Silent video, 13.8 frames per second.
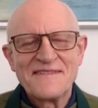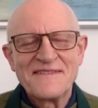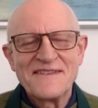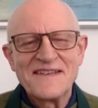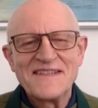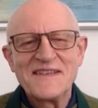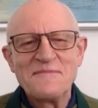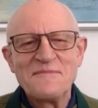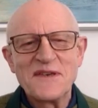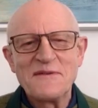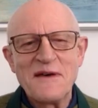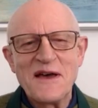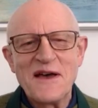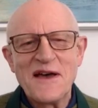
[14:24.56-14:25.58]
So it's something
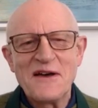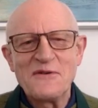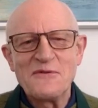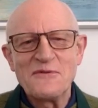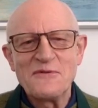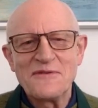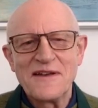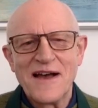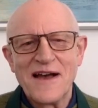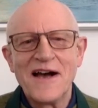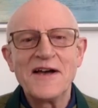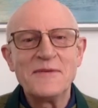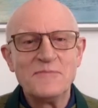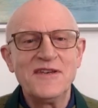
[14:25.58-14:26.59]
about how
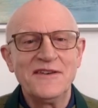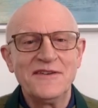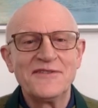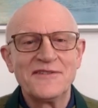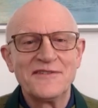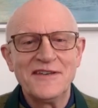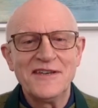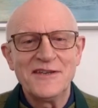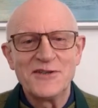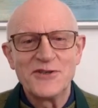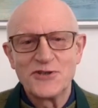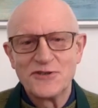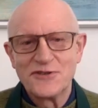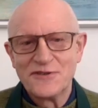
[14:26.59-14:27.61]
I meet
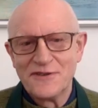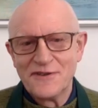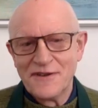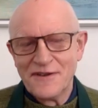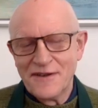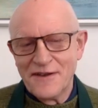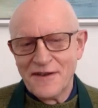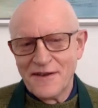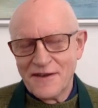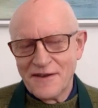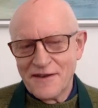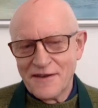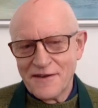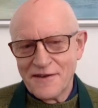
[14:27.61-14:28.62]
each
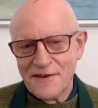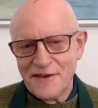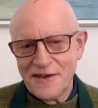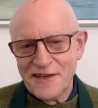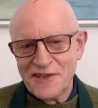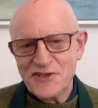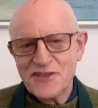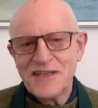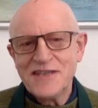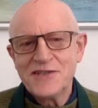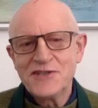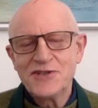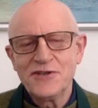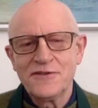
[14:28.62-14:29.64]

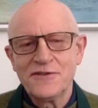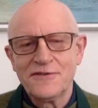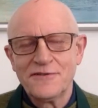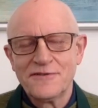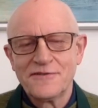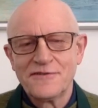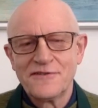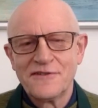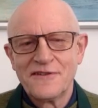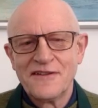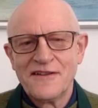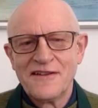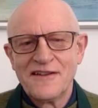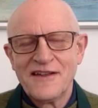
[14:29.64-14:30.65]
teaching
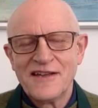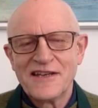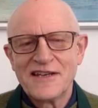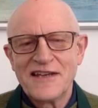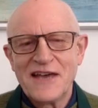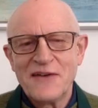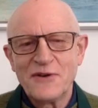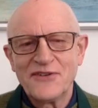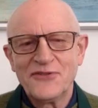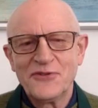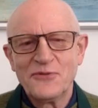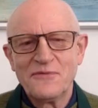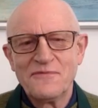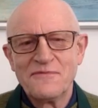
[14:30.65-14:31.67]
and allow it
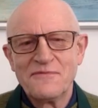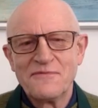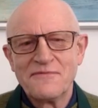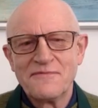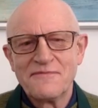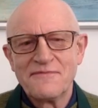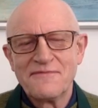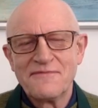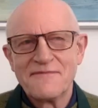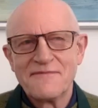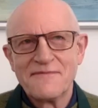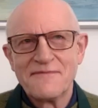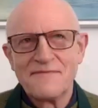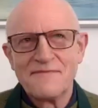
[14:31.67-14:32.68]
to
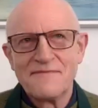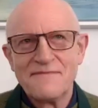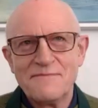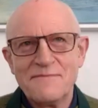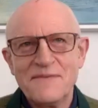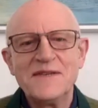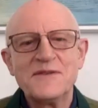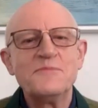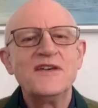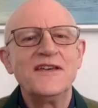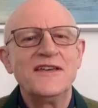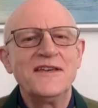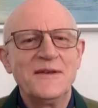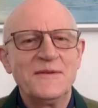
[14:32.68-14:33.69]
meet
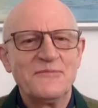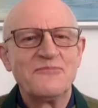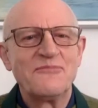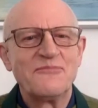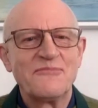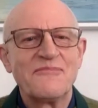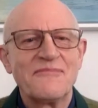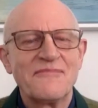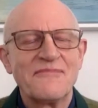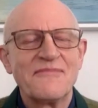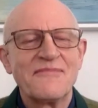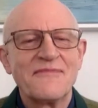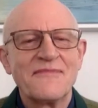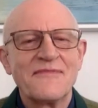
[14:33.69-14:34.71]
me,
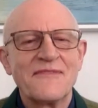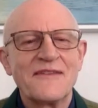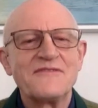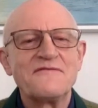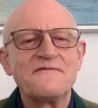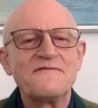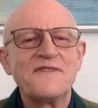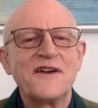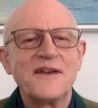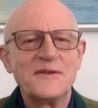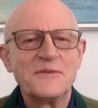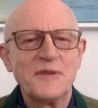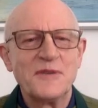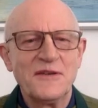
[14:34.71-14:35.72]
to
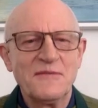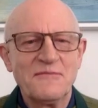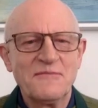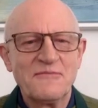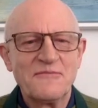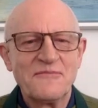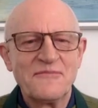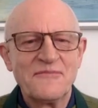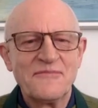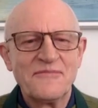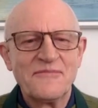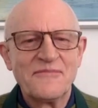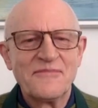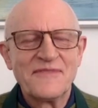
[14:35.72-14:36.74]
find me,
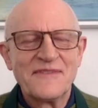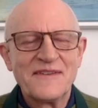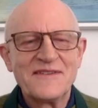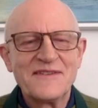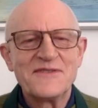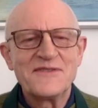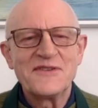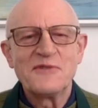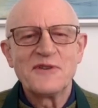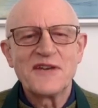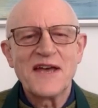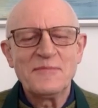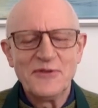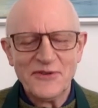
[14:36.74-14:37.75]
to see what
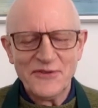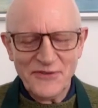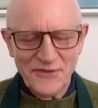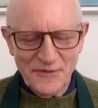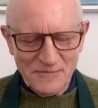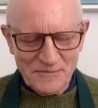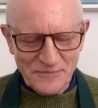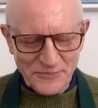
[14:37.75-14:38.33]
happens.